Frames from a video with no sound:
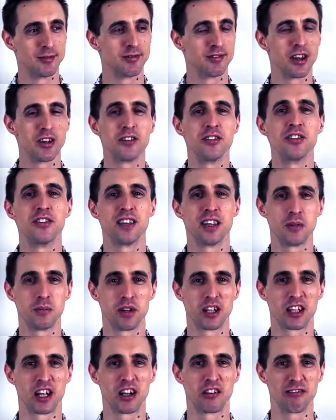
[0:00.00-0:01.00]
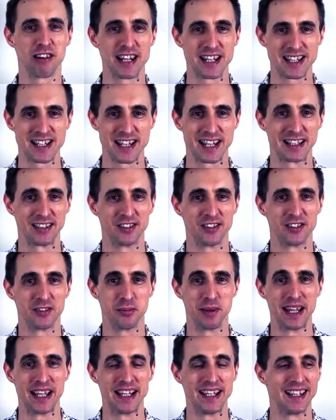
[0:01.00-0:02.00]
Doesn't seem like a great thing to
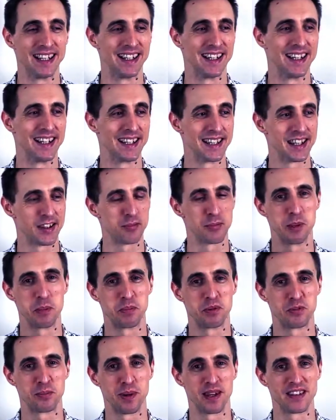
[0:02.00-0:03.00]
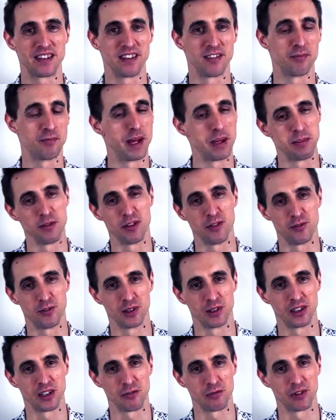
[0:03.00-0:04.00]
me. That's my perspective. Maybe you
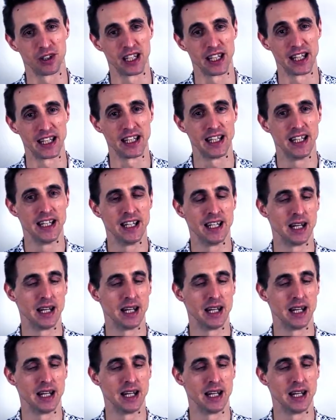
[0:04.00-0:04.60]
feel differently.